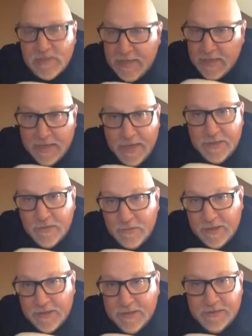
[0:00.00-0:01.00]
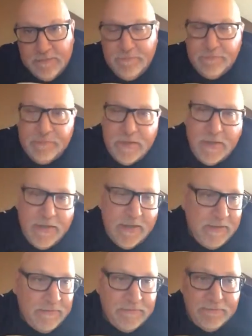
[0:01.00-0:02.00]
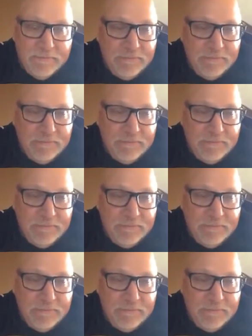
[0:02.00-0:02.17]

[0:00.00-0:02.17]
I don't get it. Uh,